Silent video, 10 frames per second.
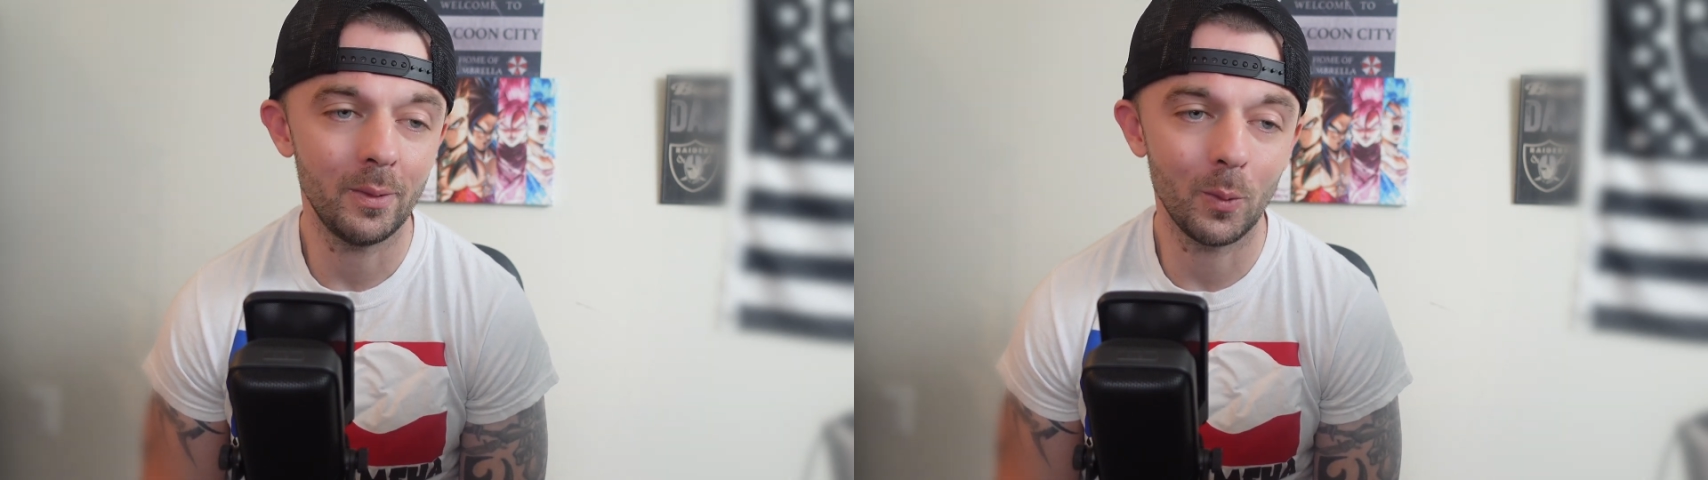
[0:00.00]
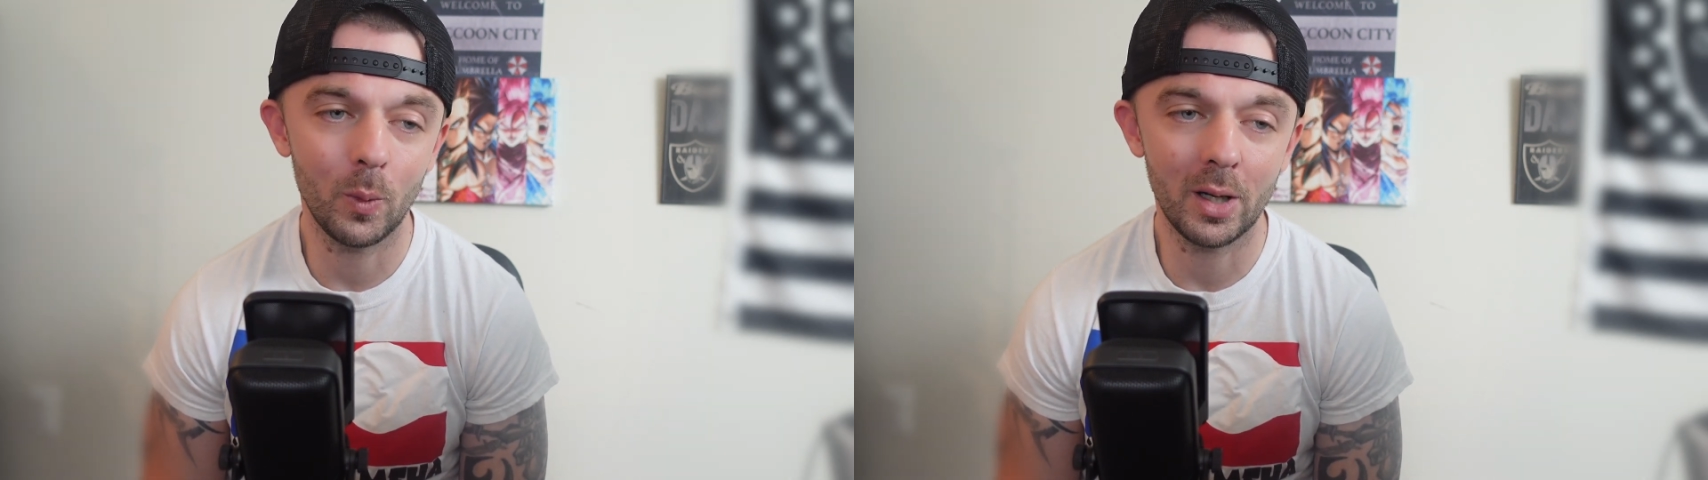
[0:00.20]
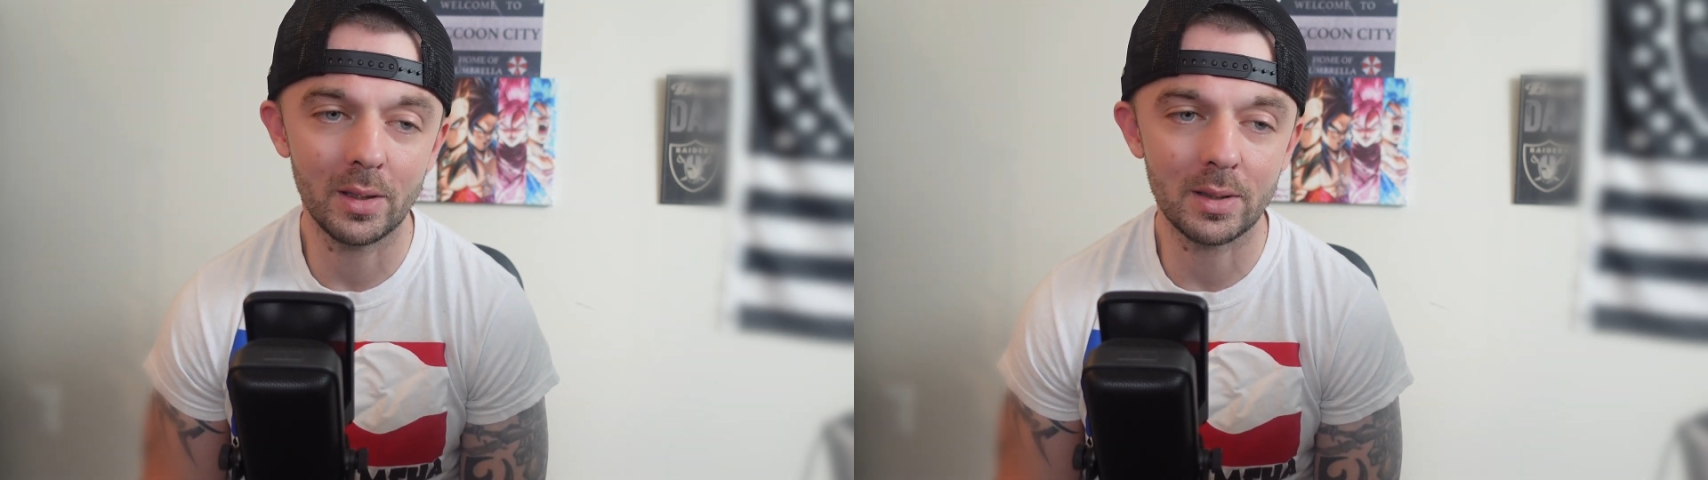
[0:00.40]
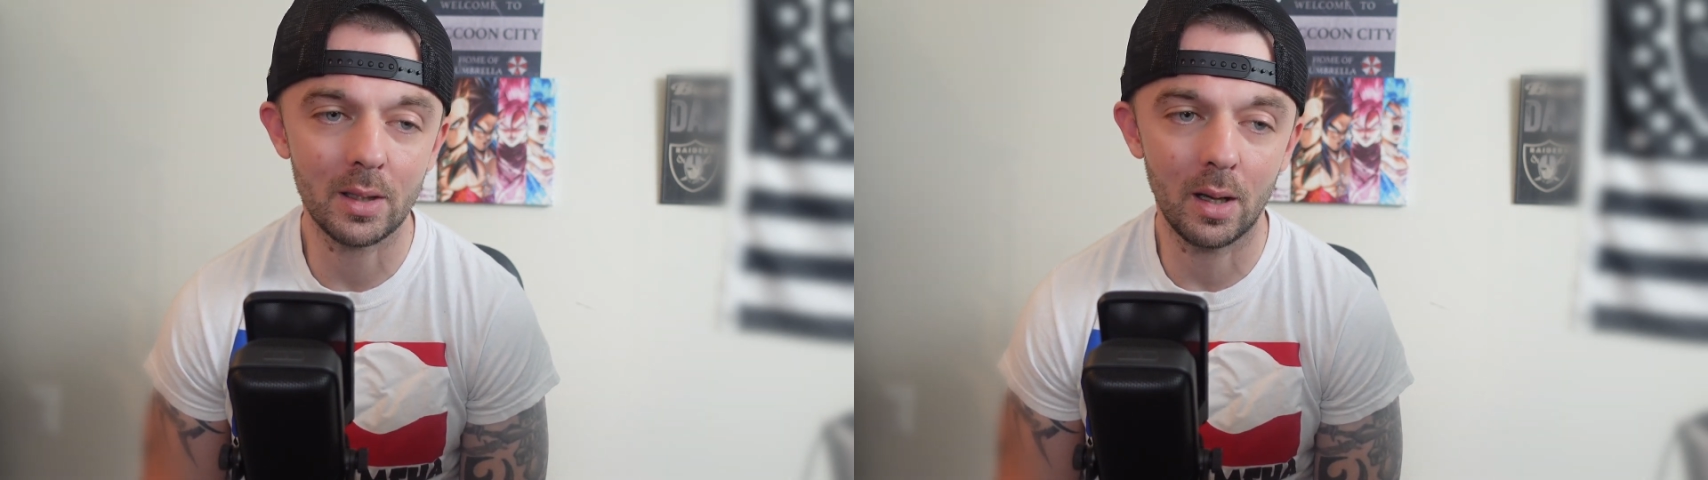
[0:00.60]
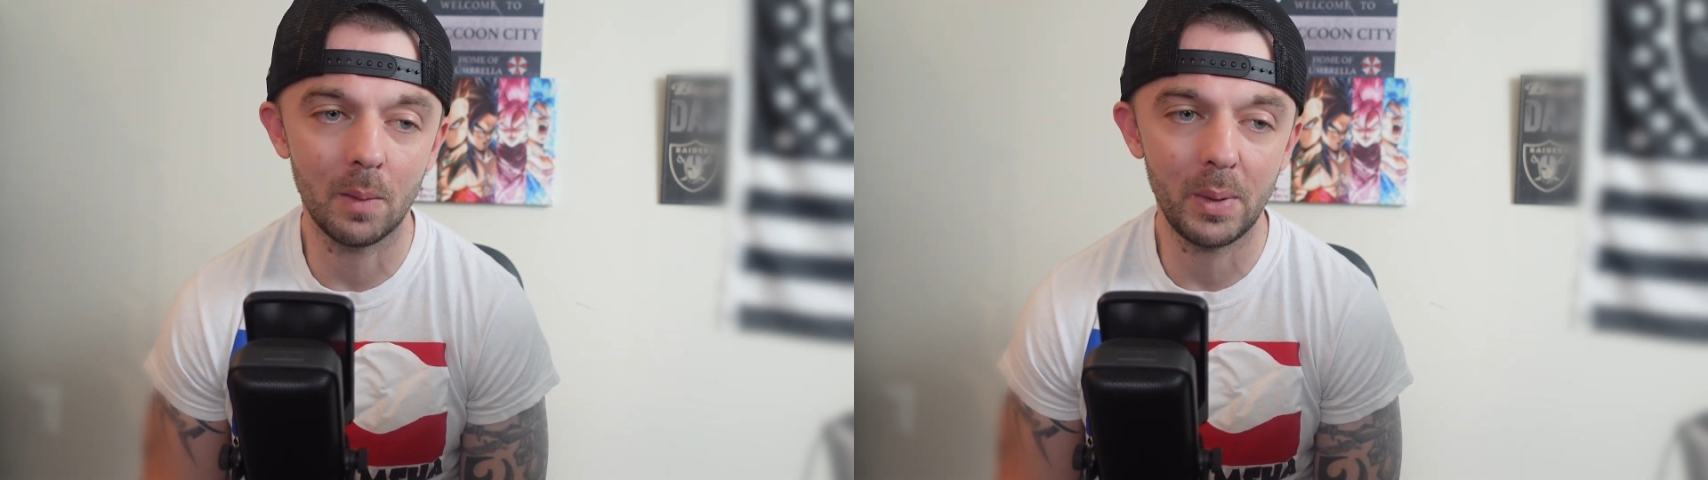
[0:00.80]
was
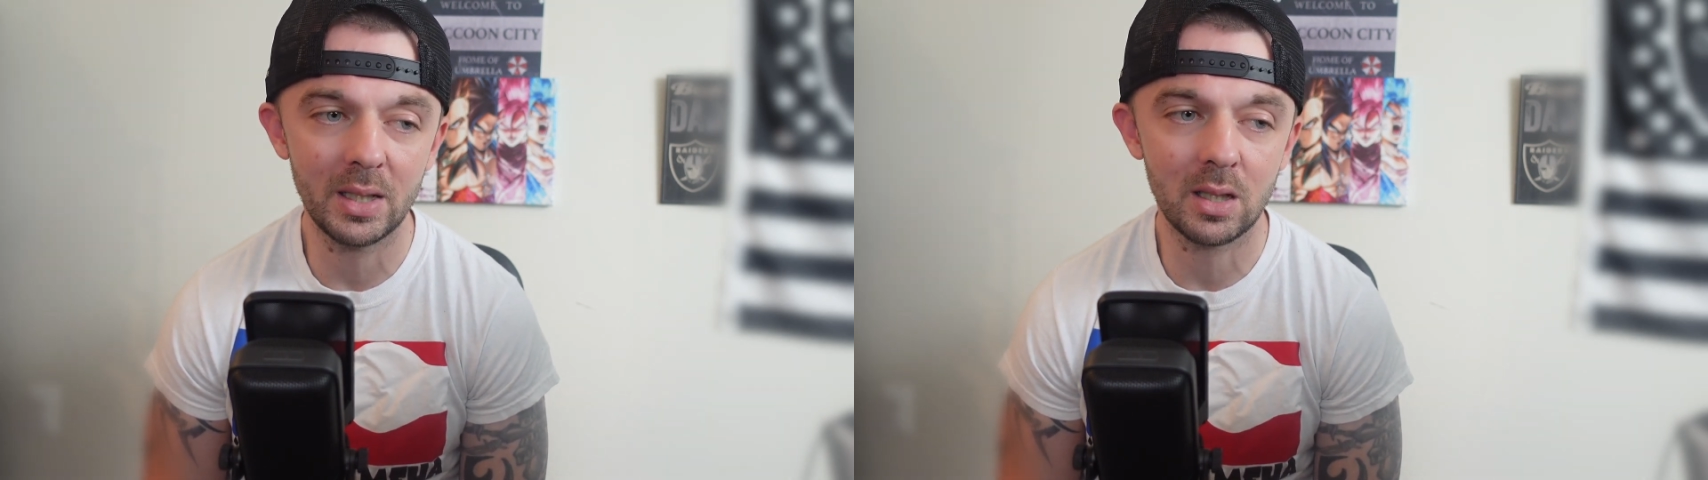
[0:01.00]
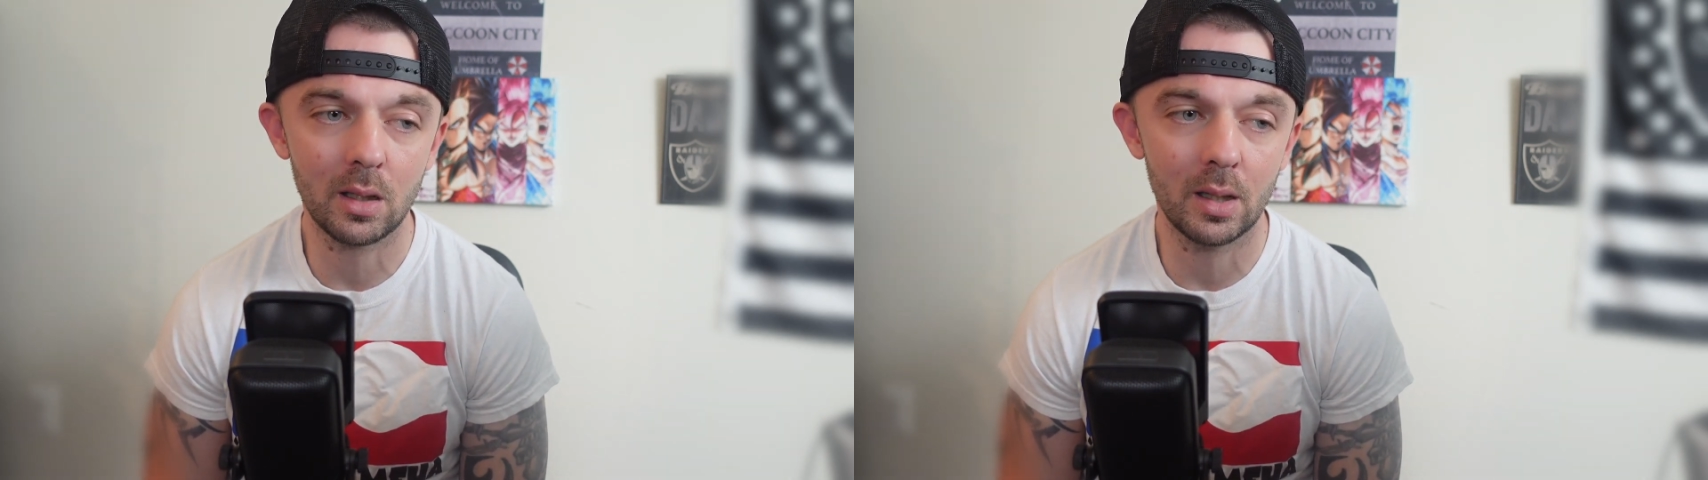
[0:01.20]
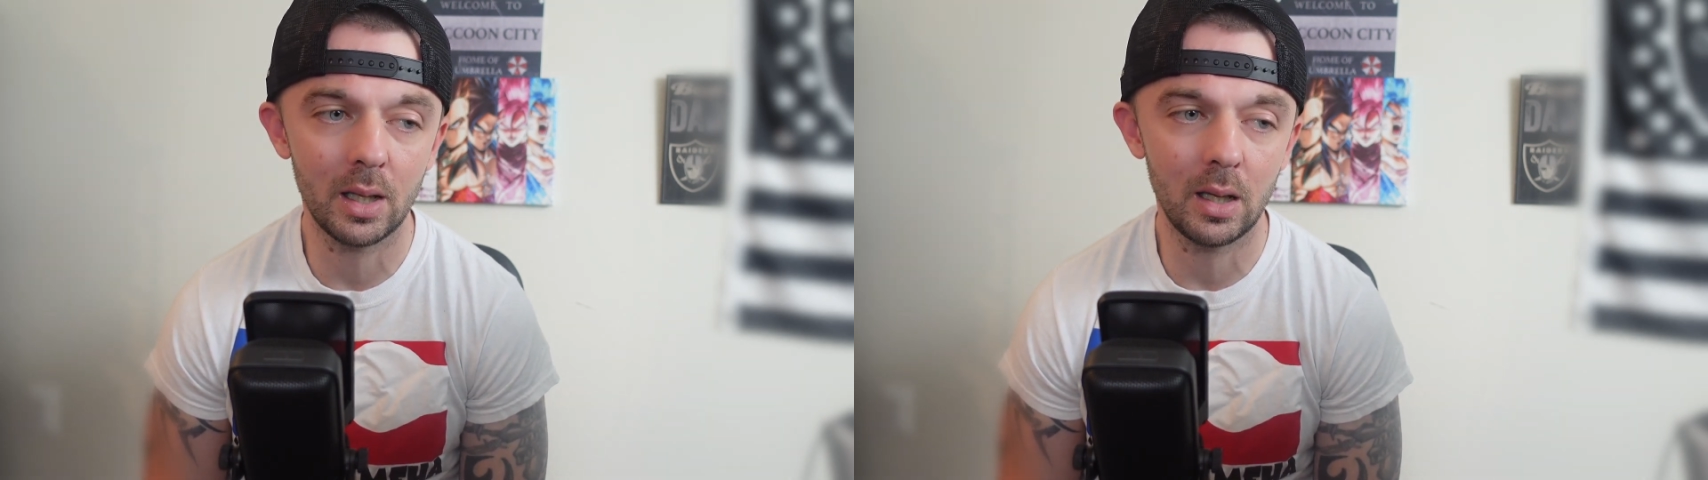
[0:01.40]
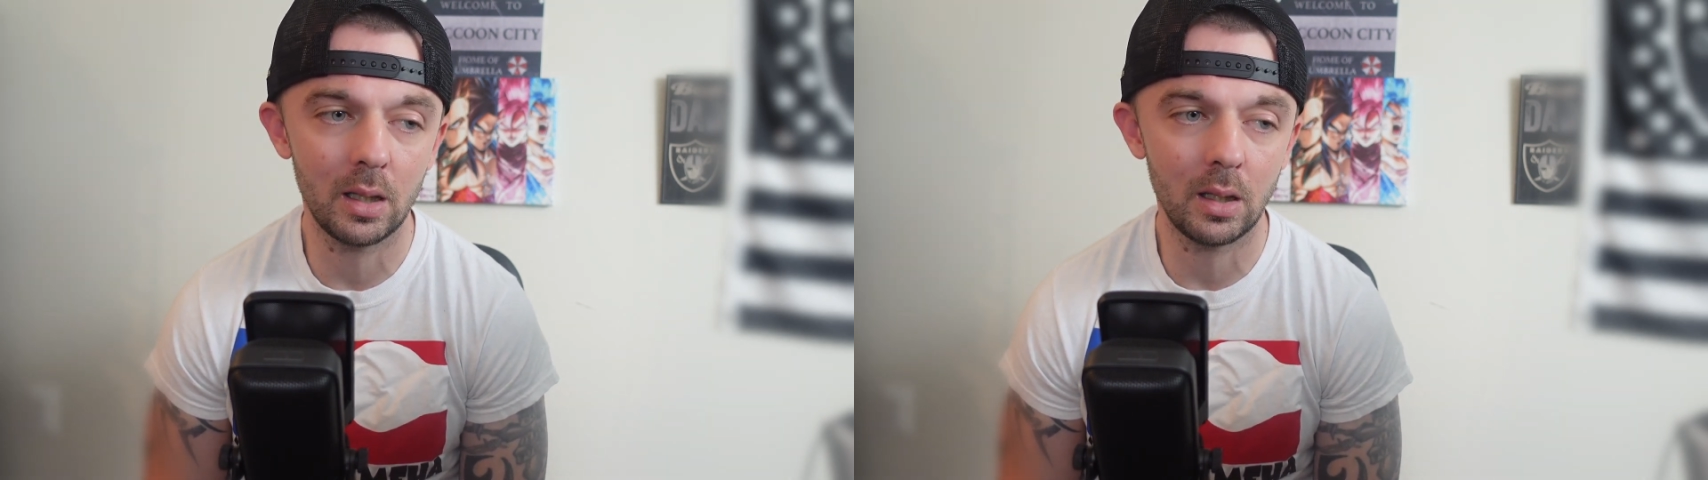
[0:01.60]
basically,